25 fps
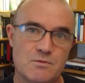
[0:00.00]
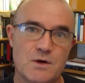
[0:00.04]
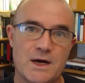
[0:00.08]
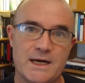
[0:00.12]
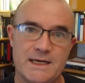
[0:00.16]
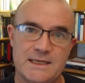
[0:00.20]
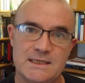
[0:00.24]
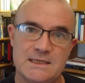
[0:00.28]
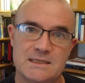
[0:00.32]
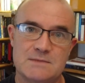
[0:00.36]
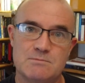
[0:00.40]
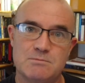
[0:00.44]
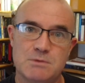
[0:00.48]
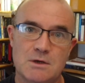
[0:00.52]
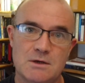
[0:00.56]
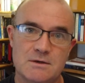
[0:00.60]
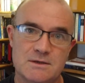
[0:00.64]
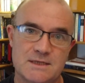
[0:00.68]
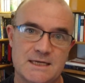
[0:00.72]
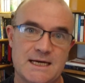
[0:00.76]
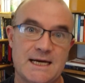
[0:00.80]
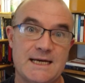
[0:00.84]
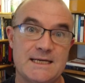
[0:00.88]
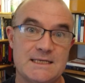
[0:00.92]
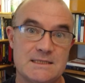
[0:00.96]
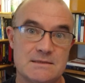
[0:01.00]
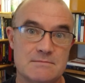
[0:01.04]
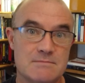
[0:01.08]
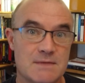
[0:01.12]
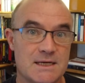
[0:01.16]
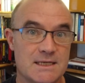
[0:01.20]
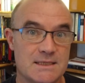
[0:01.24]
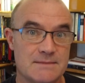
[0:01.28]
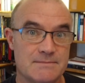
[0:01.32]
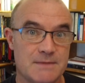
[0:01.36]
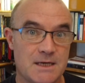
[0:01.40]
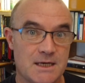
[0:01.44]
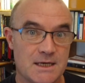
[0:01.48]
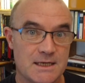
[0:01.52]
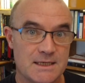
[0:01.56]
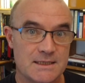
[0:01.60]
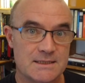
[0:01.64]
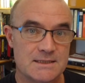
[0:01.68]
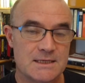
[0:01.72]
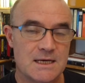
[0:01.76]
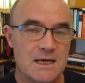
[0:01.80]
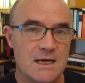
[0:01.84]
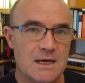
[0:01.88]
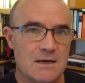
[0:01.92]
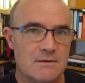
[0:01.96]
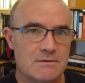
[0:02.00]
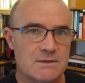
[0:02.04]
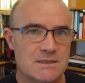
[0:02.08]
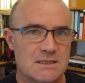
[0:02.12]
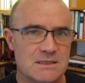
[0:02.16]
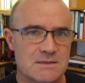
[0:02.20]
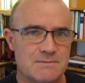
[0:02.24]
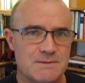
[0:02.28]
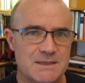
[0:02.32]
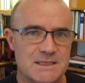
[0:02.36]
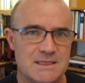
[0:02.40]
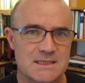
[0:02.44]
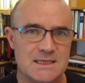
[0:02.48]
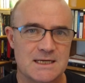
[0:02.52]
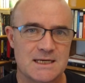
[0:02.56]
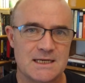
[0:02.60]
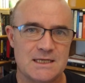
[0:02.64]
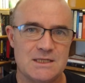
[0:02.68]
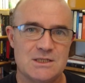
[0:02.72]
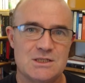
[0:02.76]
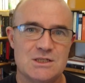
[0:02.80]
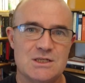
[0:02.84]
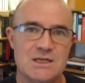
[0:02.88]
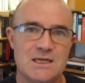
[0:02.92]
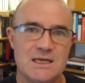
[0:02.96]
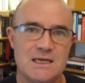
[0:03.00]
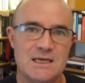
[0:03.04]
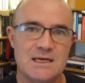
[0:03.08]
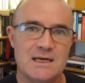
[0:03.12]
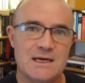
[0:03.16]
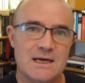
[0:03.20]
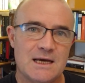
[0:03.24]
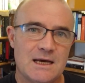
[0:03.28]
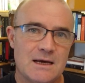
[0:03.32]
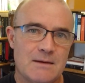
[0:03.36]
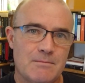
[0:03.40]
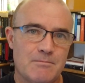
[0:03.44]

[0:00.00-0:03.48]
writing this blog to hasten my demise, which is a bit tongue-in-cheek.